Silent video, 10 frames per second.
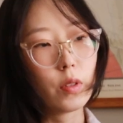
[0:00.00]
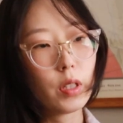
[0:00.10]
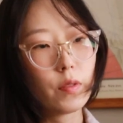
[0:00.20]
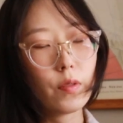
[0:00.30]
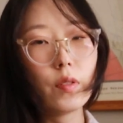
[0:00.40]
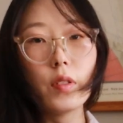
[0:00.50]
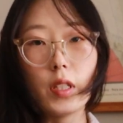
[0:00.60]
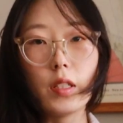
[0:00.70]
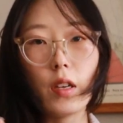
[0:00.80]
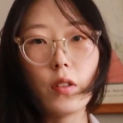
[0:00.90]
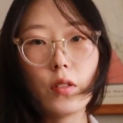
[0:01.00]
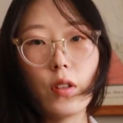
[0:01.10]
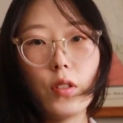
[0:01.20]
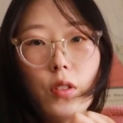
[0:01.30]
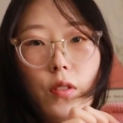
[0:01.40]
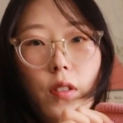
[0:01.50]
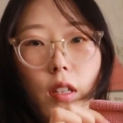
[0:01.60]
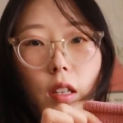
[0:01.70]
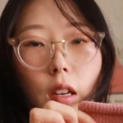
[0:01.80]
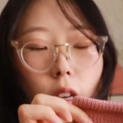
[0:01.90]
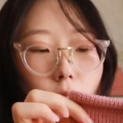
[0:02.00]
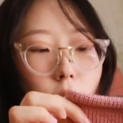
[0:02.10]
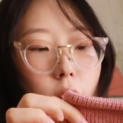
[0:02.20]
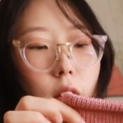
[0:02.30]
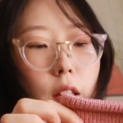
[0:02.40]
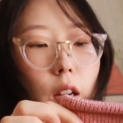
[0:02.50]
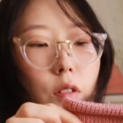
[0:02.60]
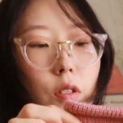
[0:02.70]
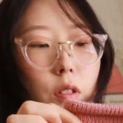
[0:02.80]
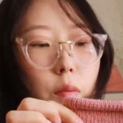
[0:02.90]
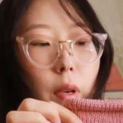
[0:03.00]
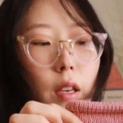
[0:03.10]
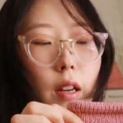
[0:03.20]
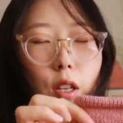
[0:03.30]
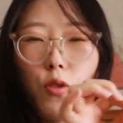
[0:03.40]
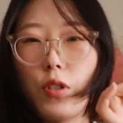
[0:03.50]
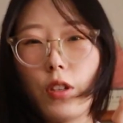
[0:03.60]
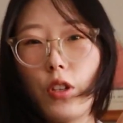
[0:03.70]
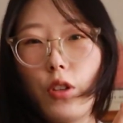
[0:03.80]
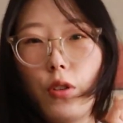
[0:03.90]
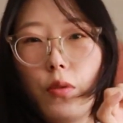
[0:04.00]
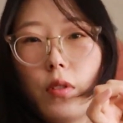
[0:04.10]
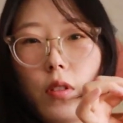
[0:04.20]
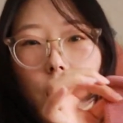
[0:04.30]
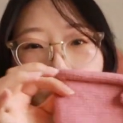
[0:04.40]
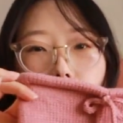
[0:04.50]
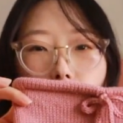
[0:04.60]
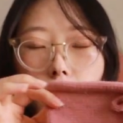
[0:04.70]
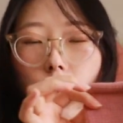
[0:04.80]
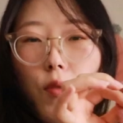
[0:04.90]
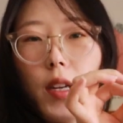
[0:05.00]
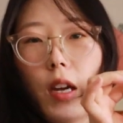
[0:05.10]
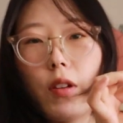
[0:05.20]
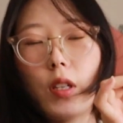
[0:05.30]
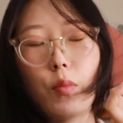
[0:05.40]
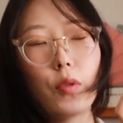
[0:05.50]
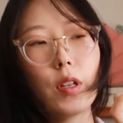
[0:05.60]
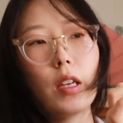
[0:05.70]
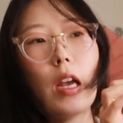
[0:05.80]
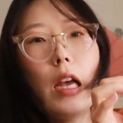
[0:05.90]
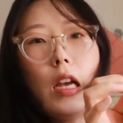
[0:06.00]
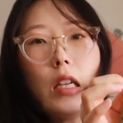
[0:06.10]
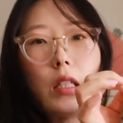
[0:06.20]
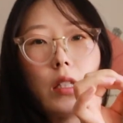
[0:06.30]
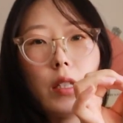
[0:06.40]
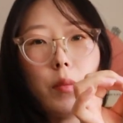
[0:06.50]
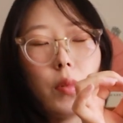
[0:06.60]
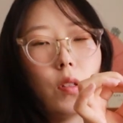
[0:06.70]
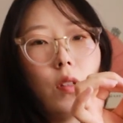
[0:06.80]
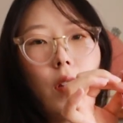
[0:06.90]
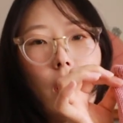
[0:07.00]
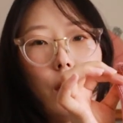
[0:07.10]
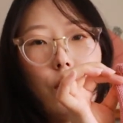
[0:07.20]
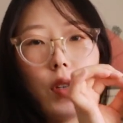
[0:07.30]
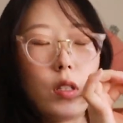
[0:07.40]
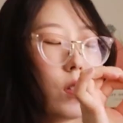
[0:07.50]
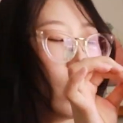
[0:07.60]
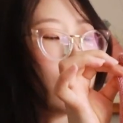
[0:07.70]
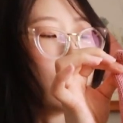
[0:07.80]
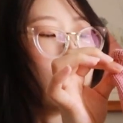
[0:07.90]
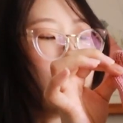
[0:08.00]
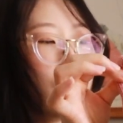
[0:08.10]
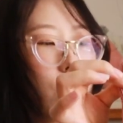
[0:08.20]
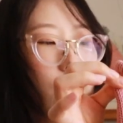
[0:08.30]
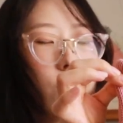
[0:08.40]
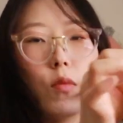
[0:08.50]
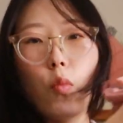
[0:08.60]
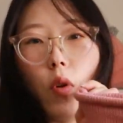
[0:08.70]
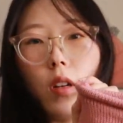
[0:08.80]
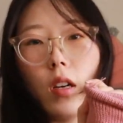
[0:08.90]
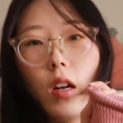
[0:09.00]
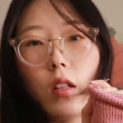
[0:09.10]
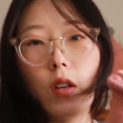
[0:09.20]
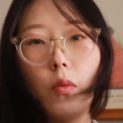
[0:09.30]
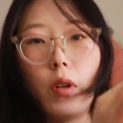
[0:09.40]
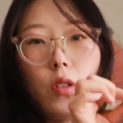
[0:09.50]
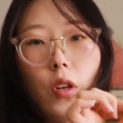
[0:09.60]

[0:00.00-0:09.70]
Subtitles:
leaf details onto it, and I think that'll just make it extra cute, because right now it's like pretty simple and pretty solid, just one color, one